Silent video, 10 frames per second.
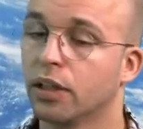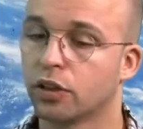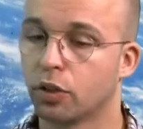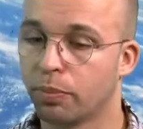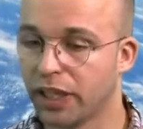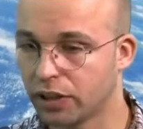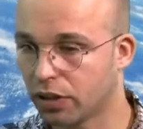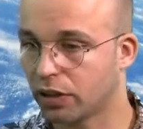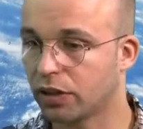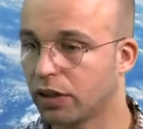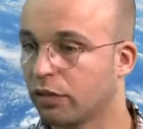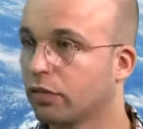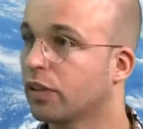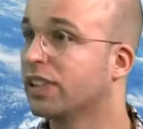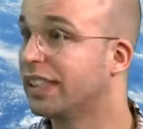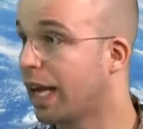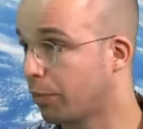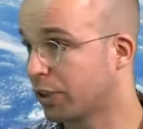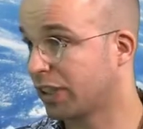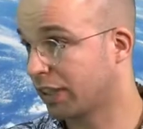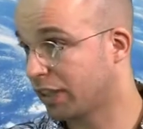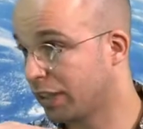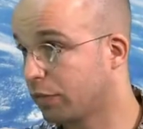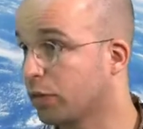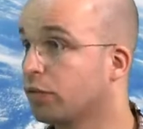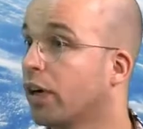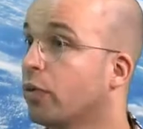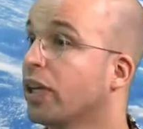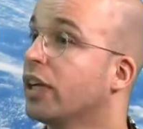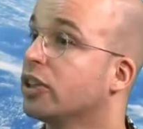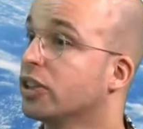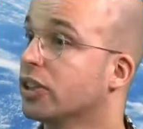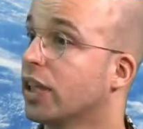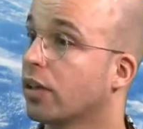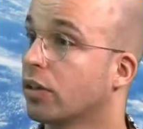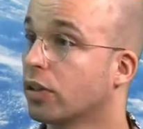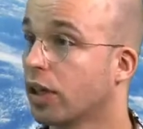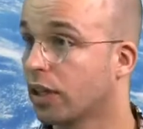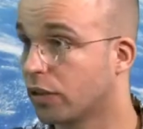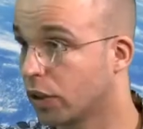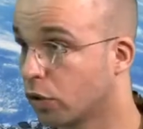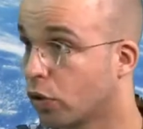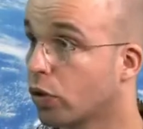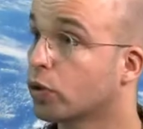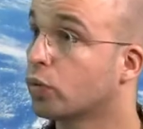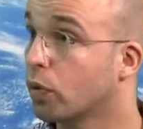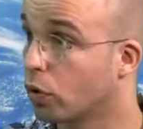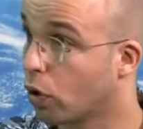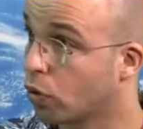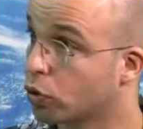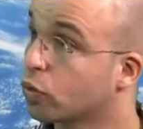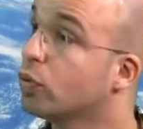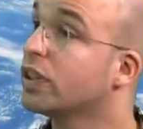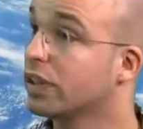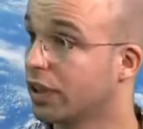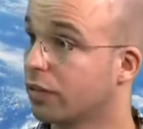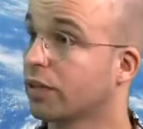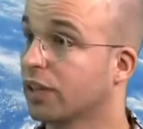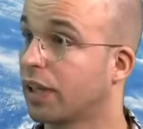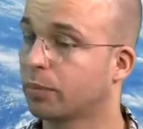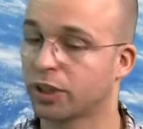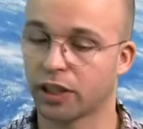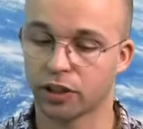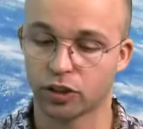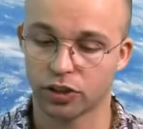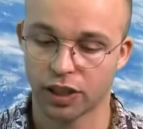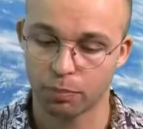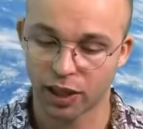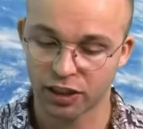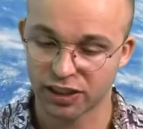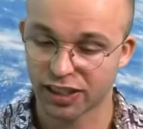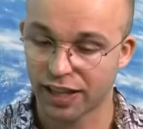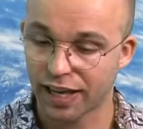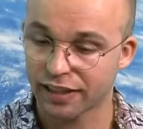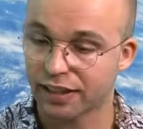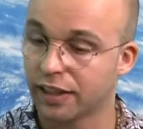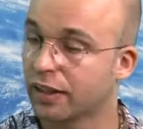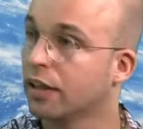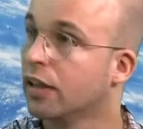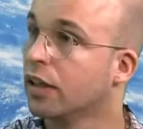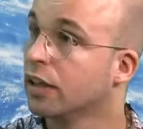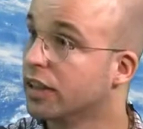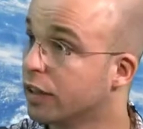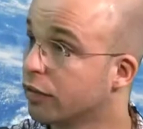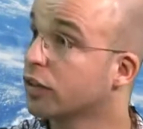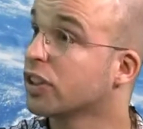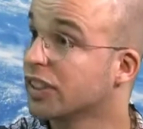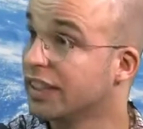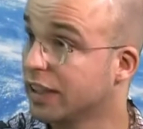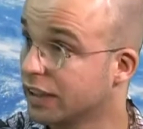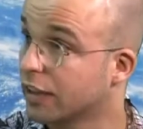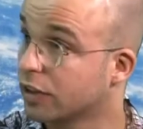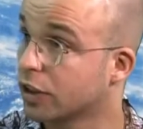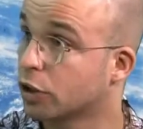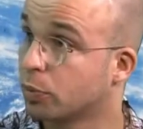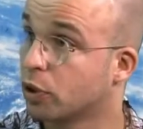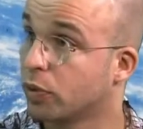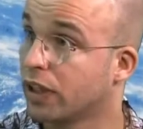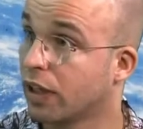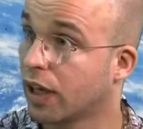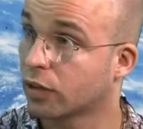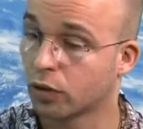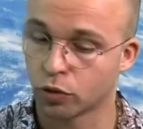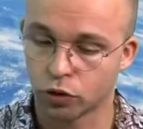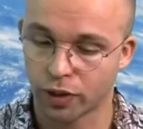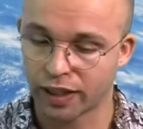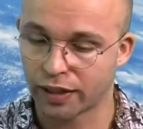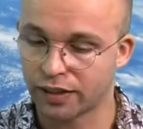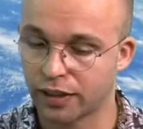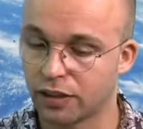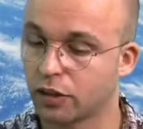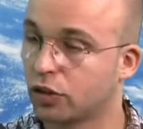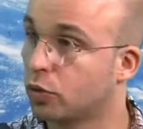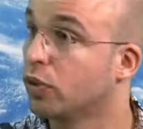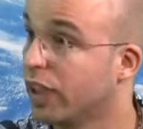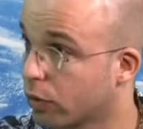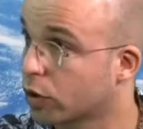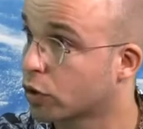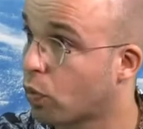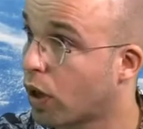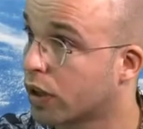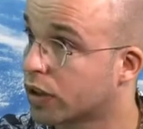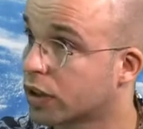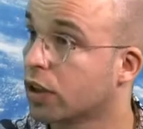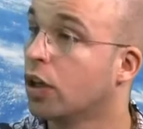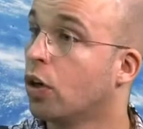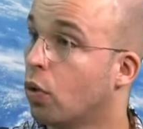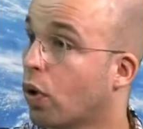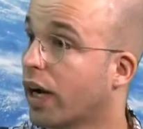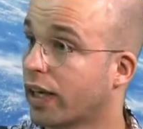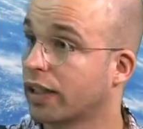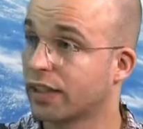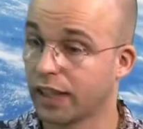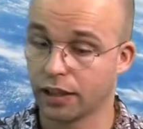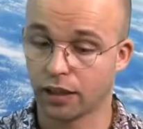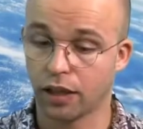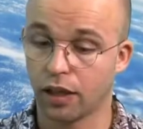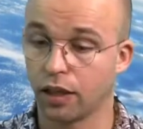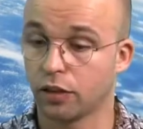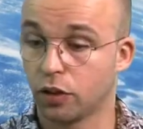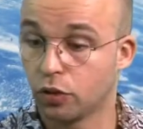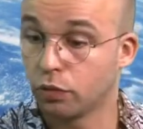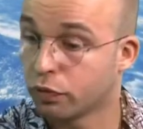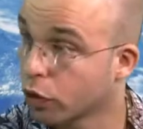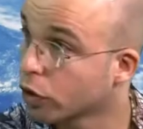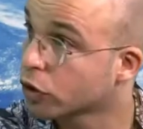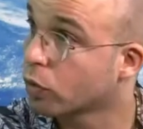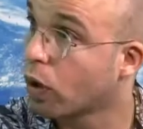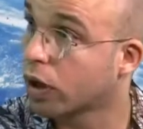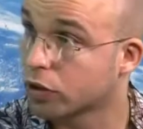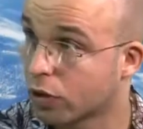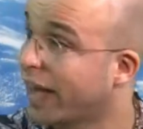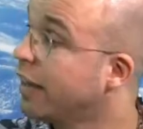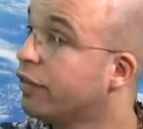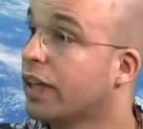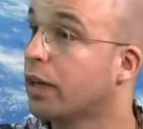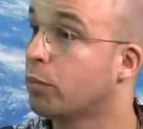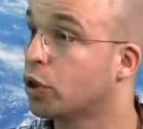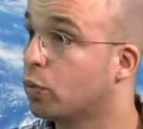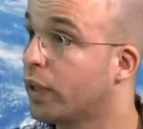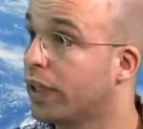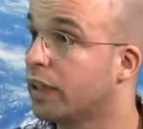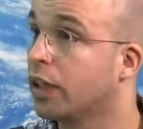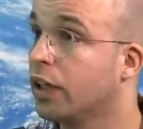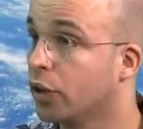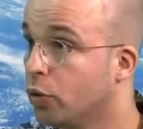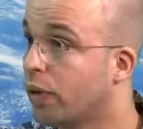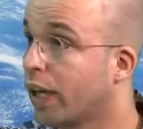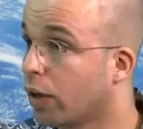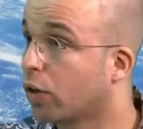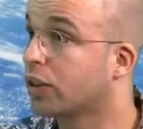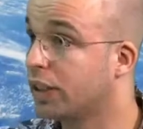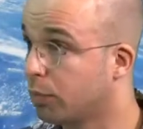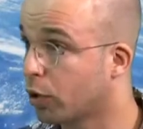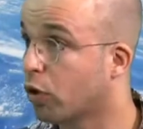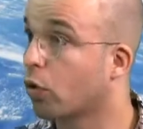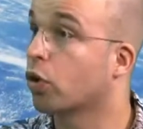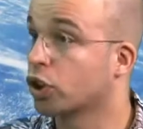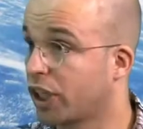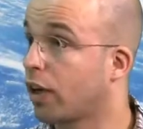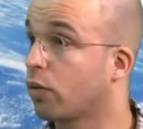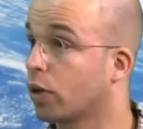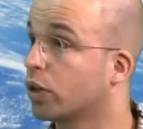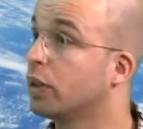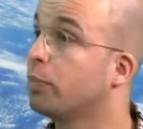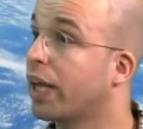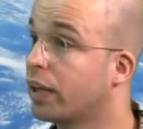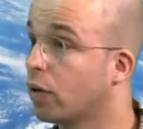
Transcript: So based on the different depths and the different variations that are there, the currents will go through these different depth sections. And by selecting different distances between electrodes, so I can take the two nearest ones, or I can take the two furthest ones, or anything in between, you can look deeper or shallower depending